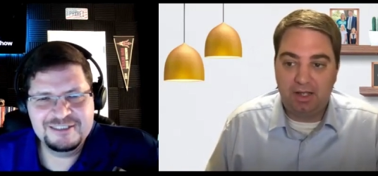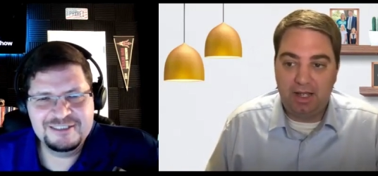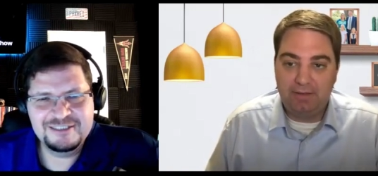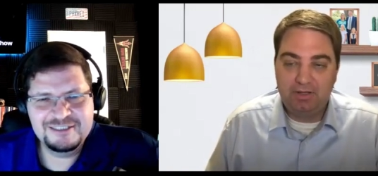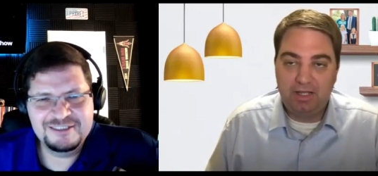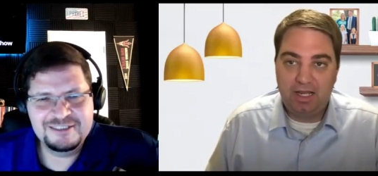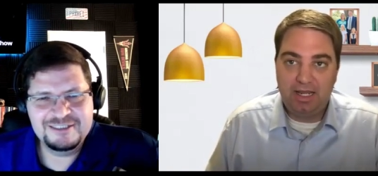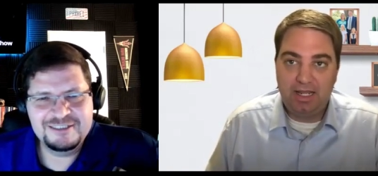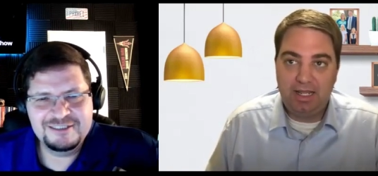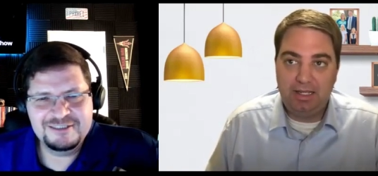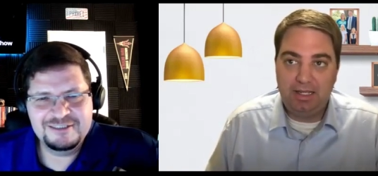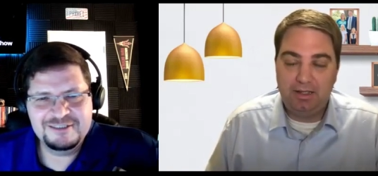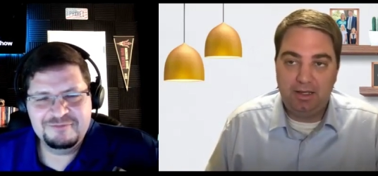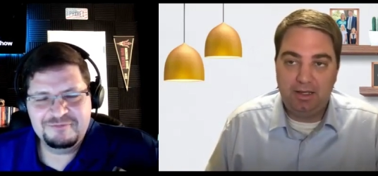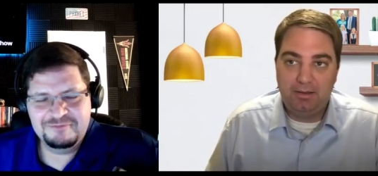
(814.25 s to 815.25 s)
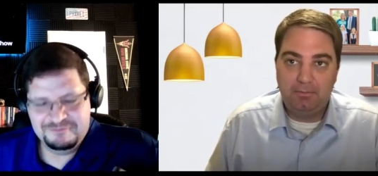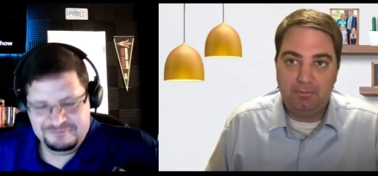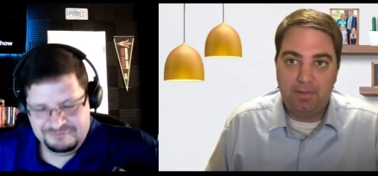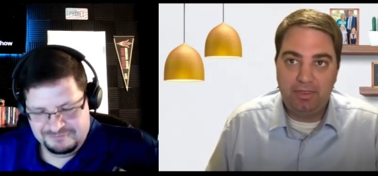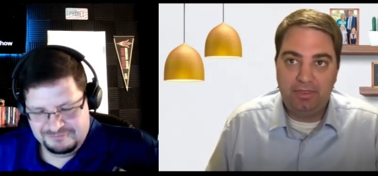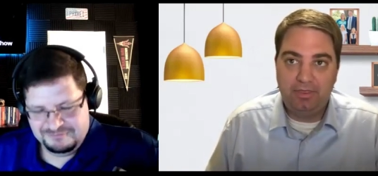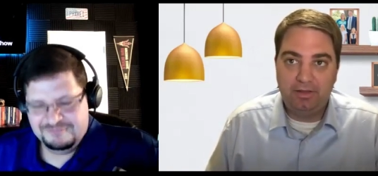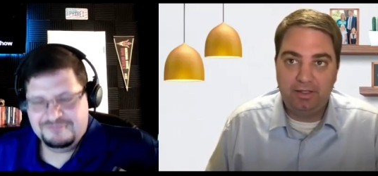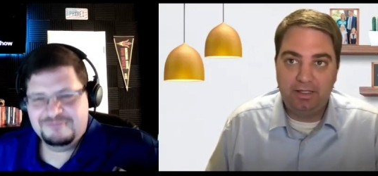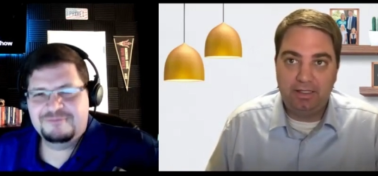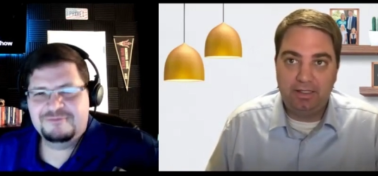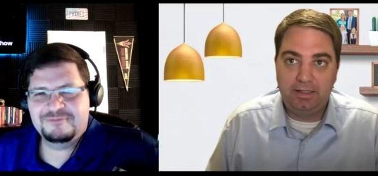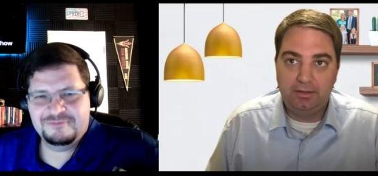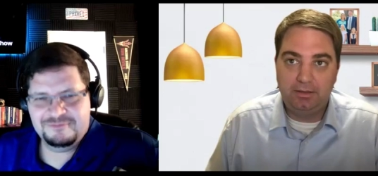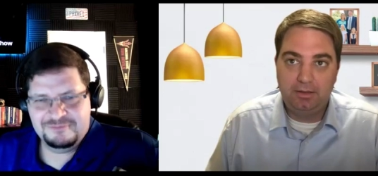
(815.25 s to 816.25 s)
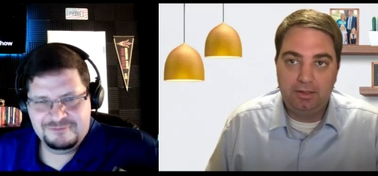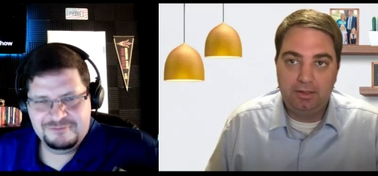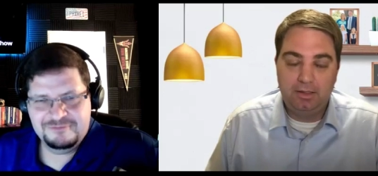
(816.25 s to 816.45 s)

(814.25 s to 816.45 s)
Speaker 1: I've got a, a uh, monthly